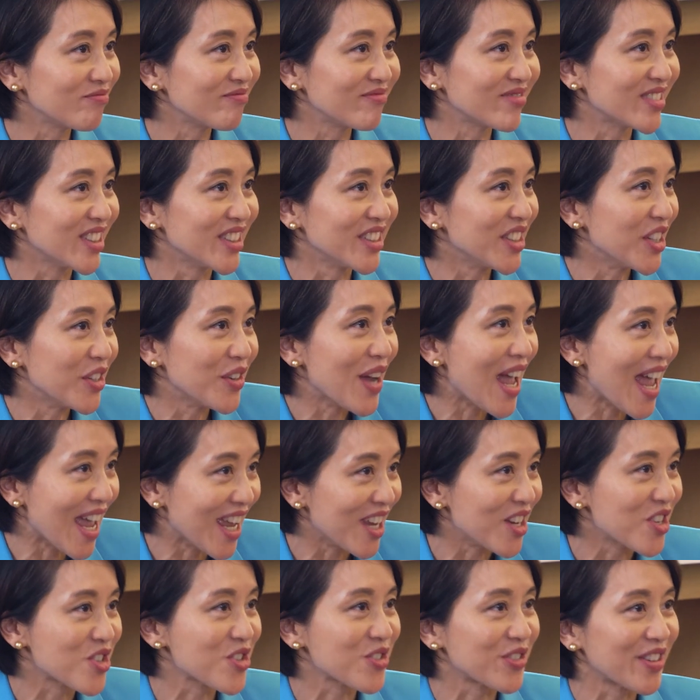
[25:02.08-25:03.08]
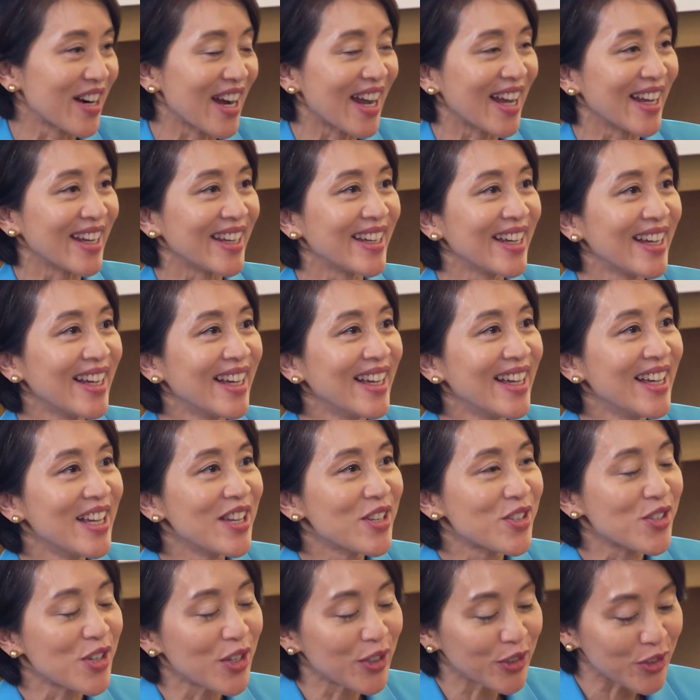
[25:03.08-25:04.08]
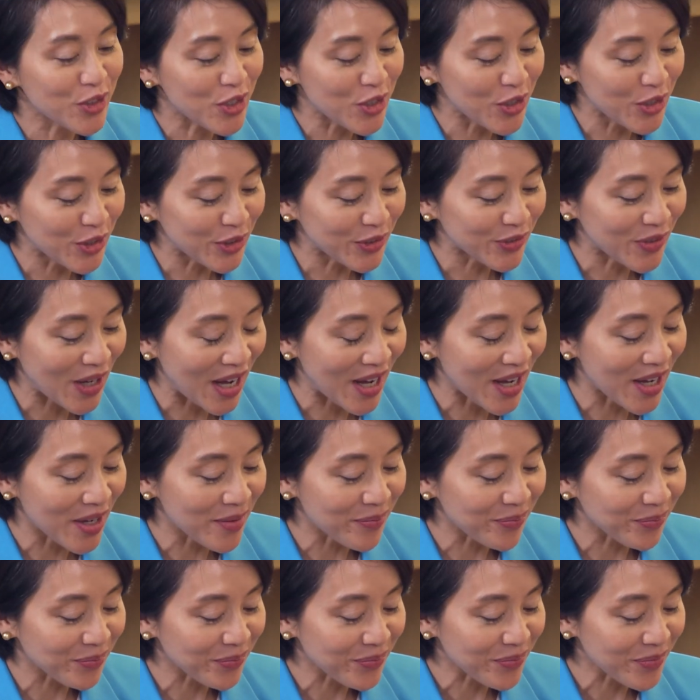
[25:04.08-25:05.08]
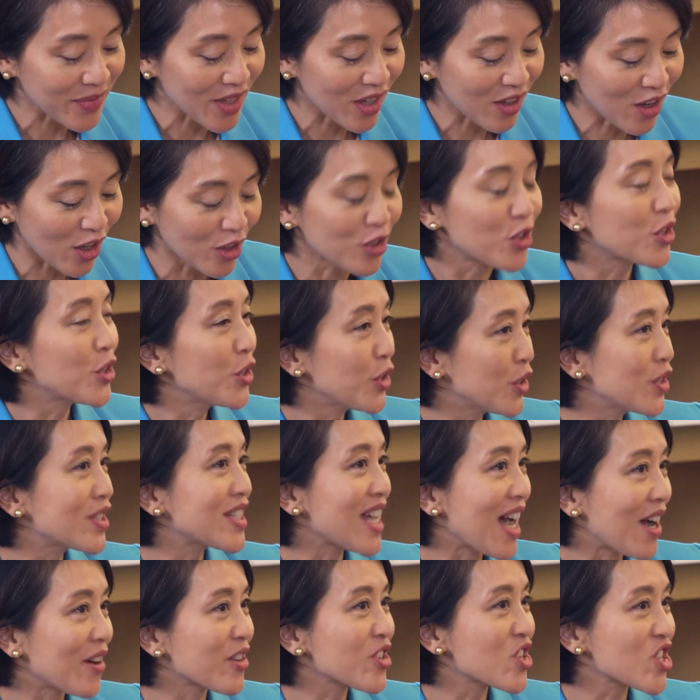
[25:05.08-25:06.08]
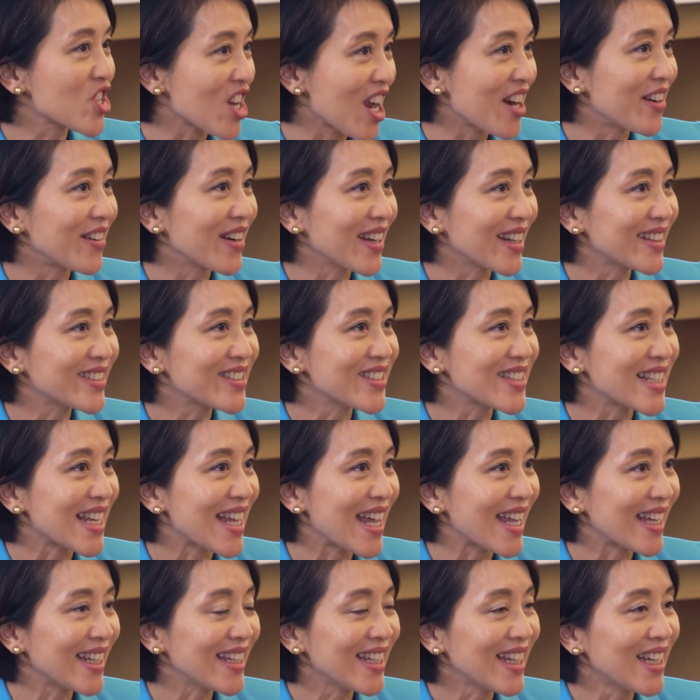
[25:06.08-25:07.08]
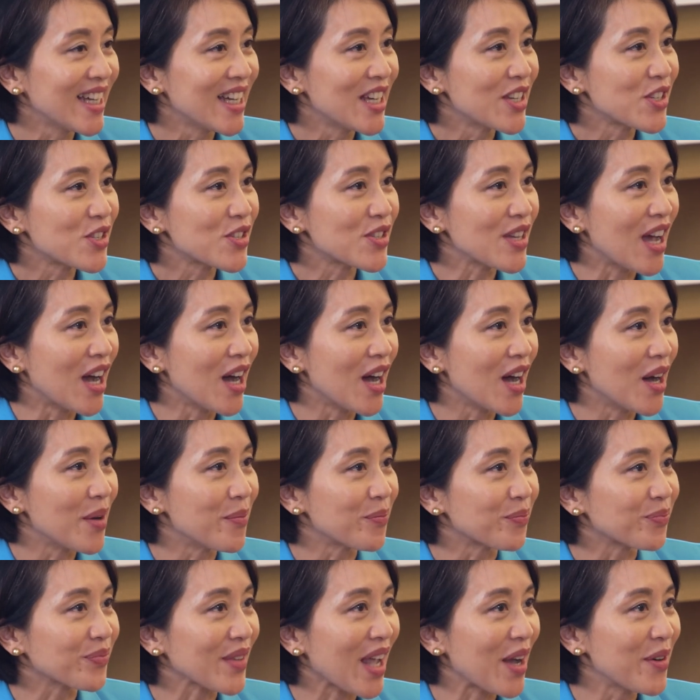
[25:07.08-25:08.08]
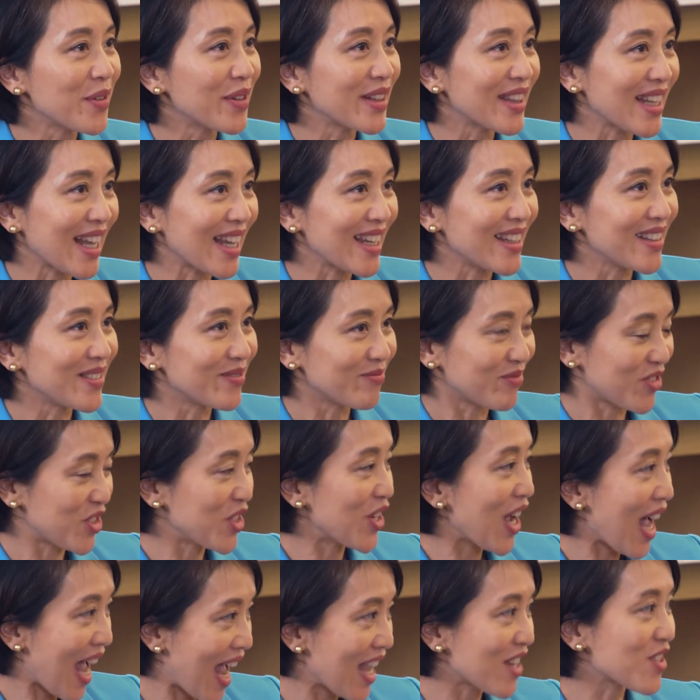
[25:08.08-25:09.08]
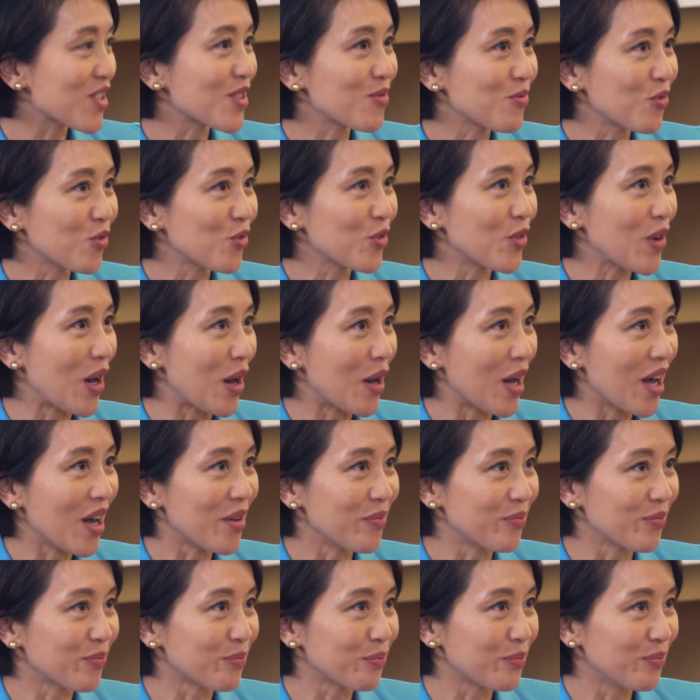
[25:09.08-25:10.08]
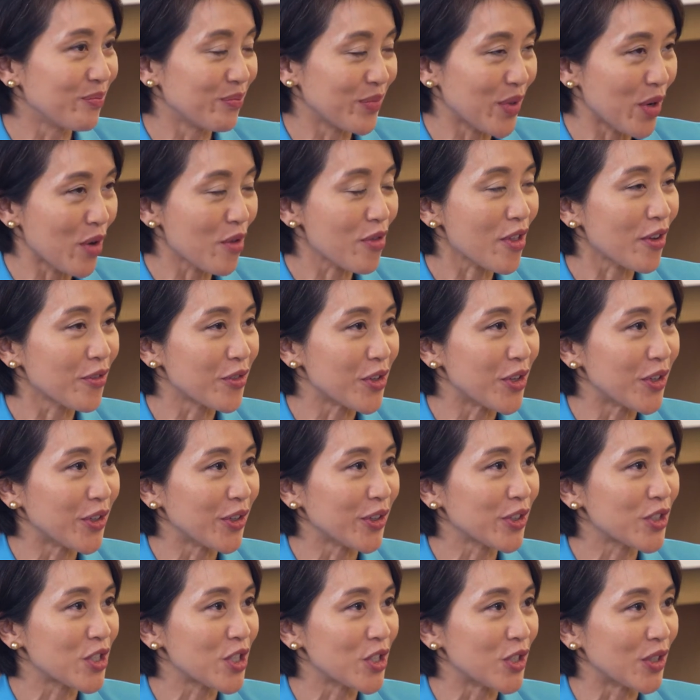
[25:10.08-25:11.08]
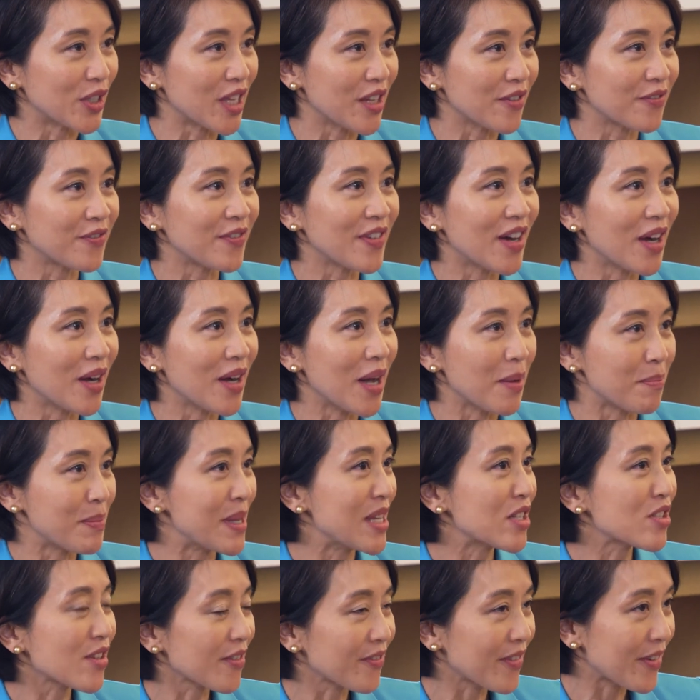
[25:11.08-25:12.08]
the new age, right? So to conclude our sharing today, I would like to ask both of you to give a piece of